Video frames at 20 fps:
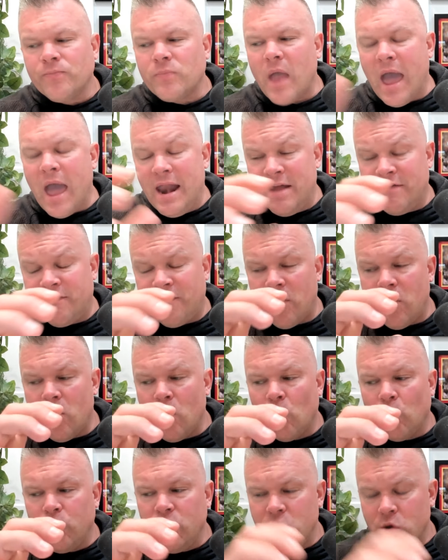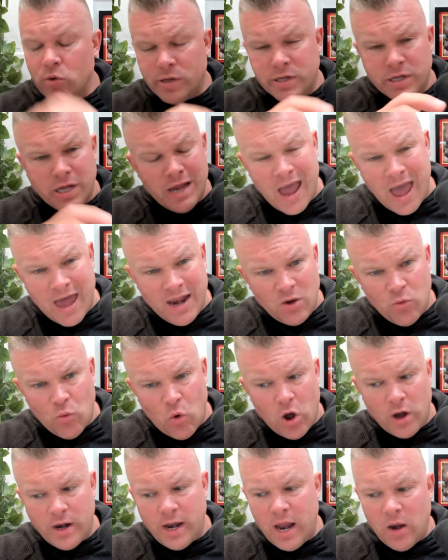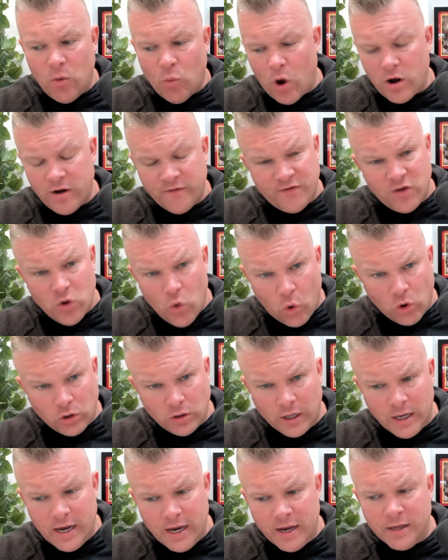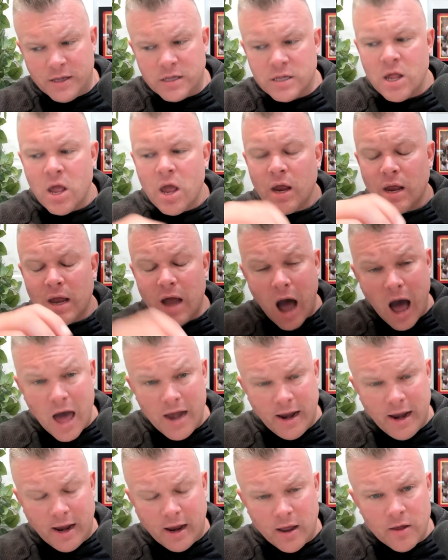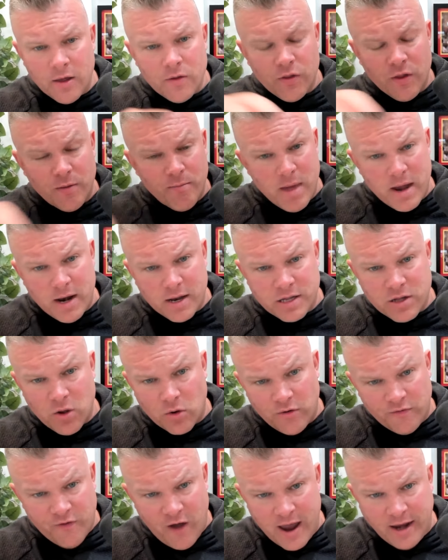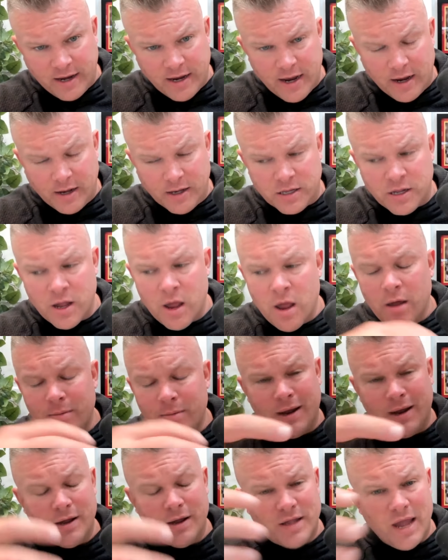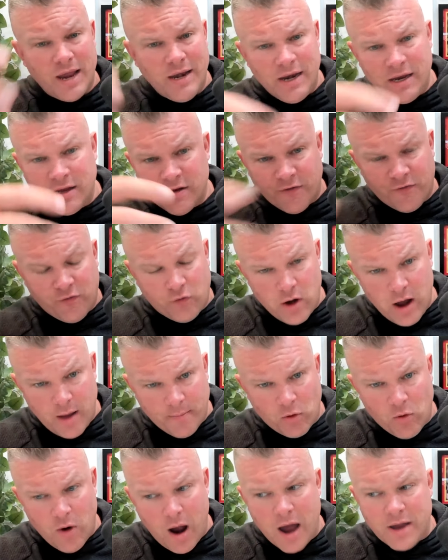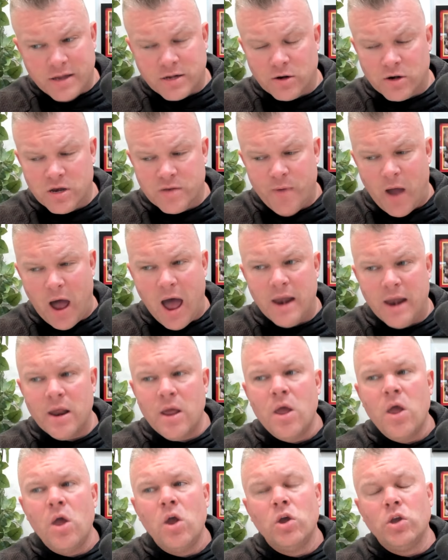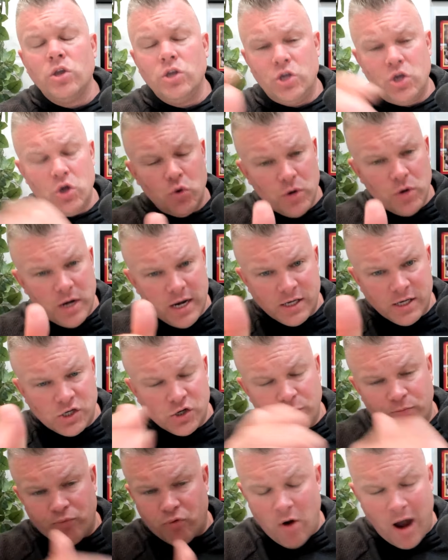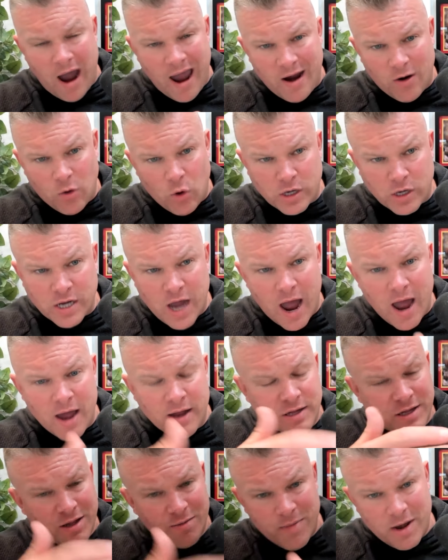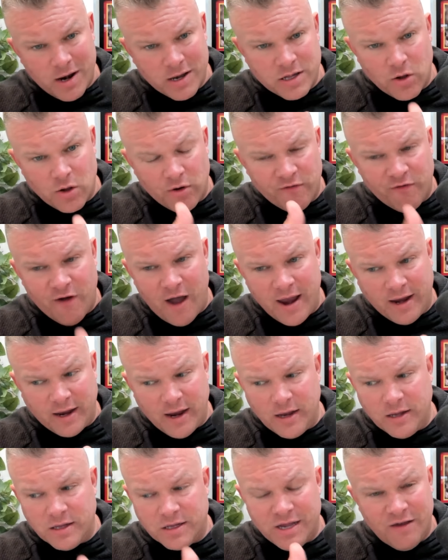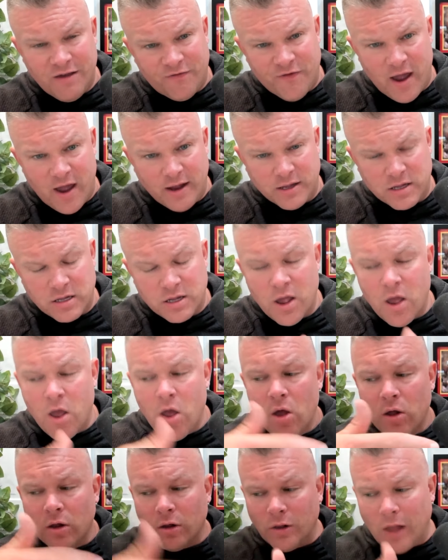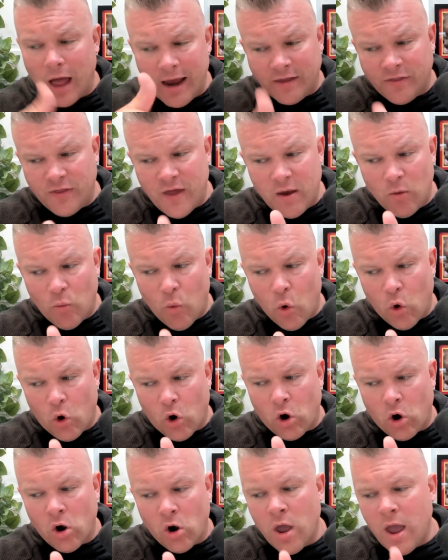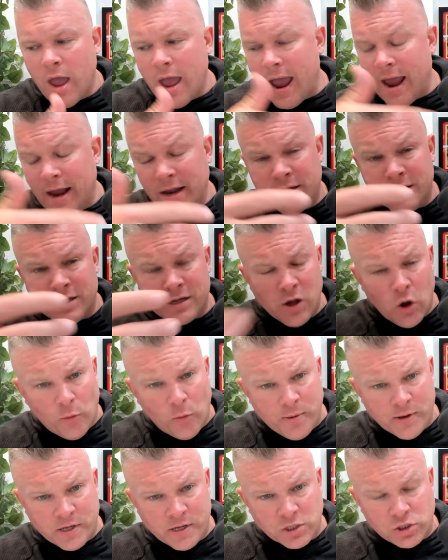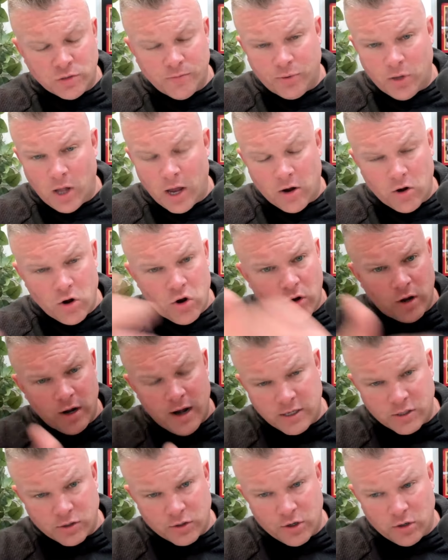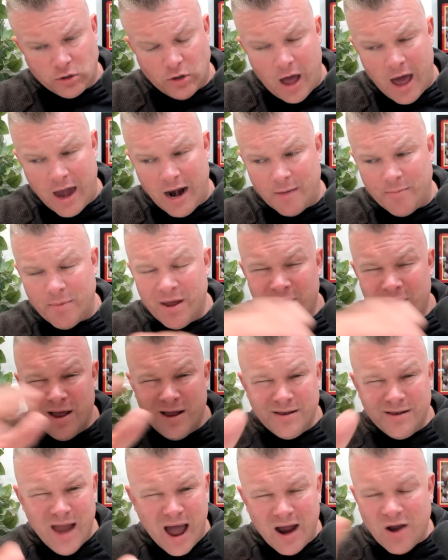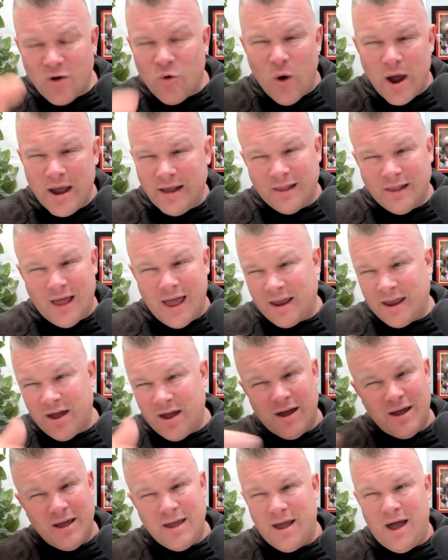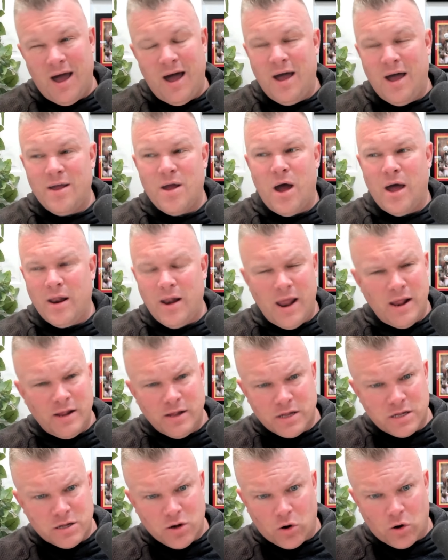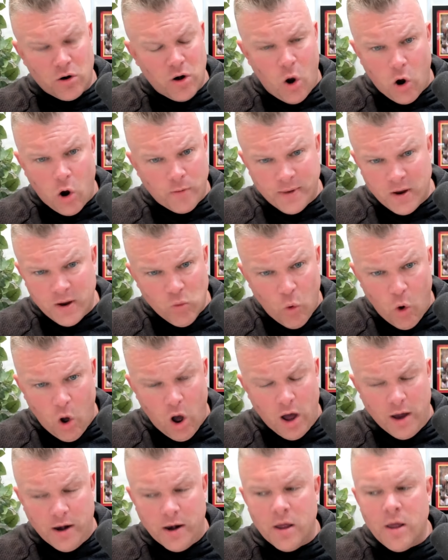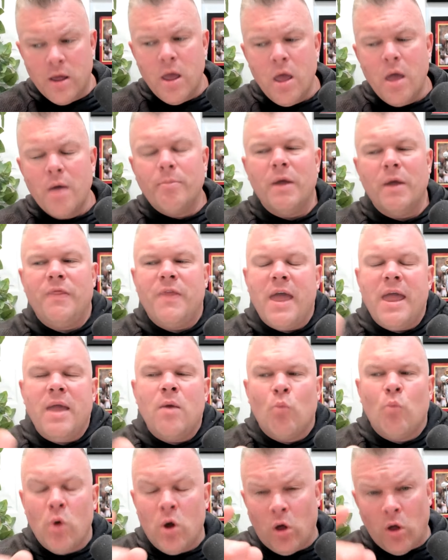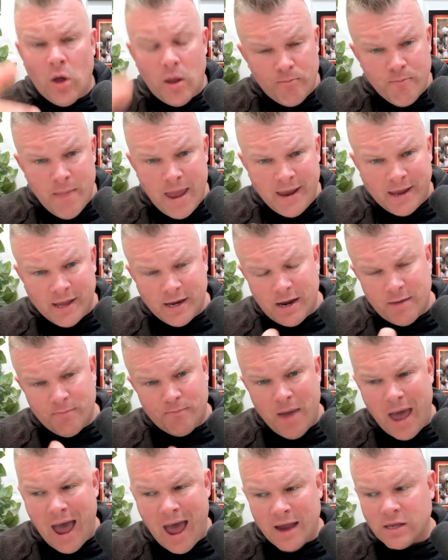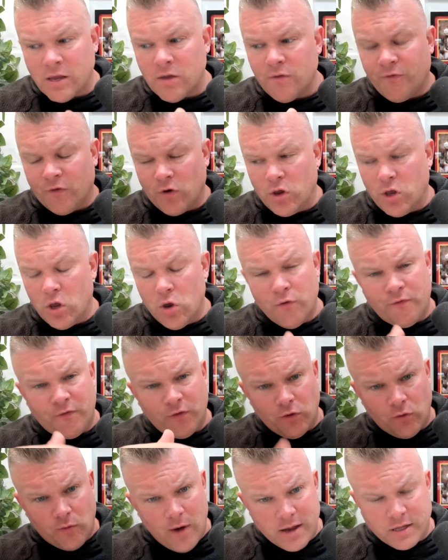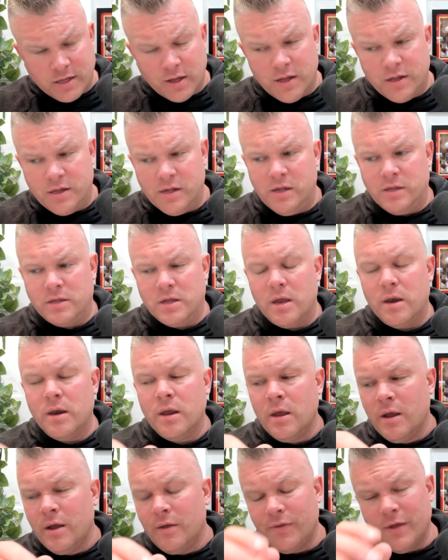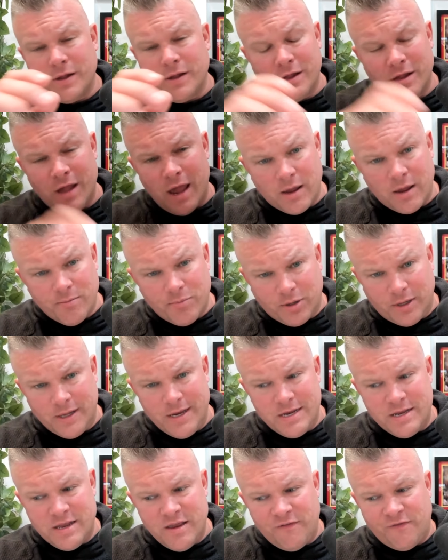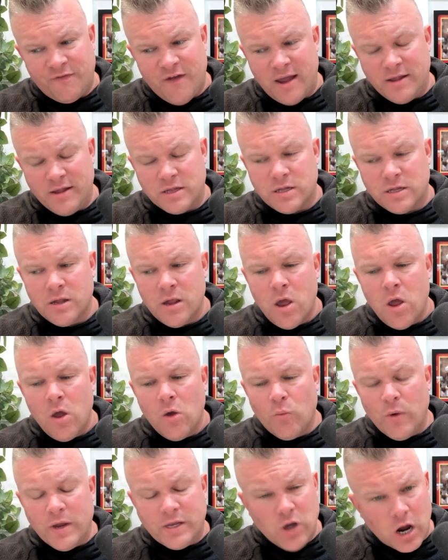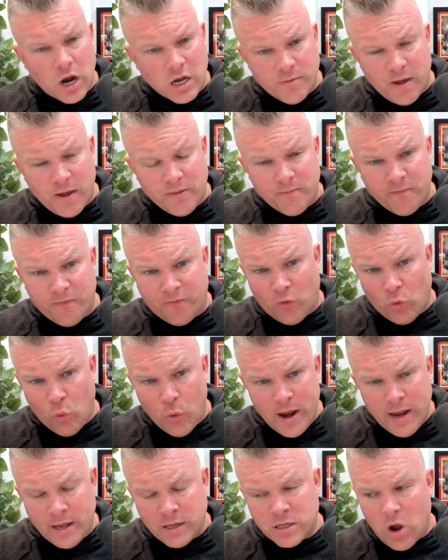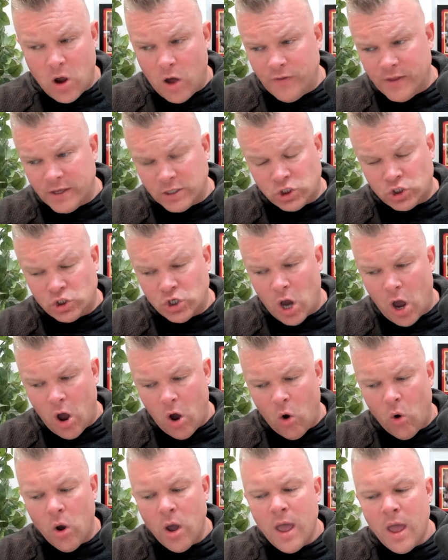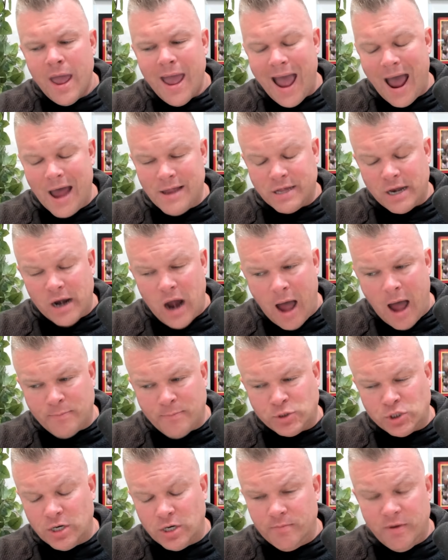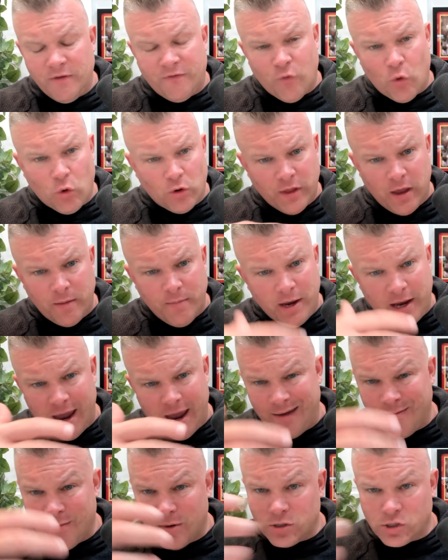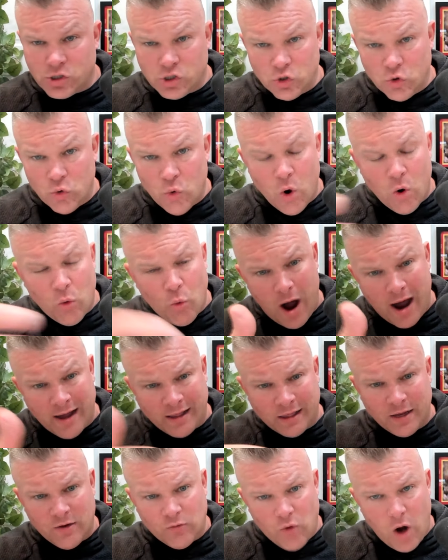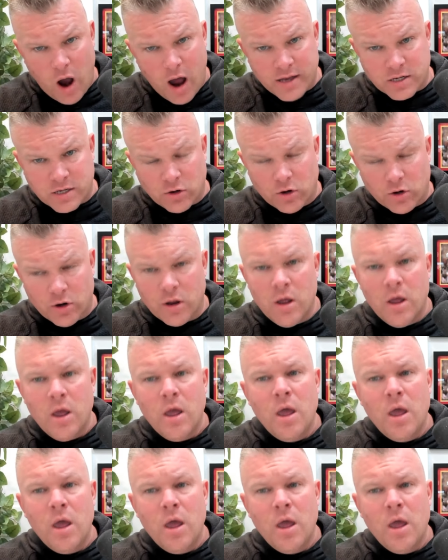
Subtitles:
And if you see anyone in one of your leagues cutting the Minnesota Vikings because they need to free up a roster spot, you need to prioritize the Minnesota Vikings defense like they were a skill position player you could enter your lineup. Not quite like a insert RB1, but they will make an impact for you for the rest of the season. This is a complete defense. We talked about them for weeks on this show as an option before they became too widely rostered.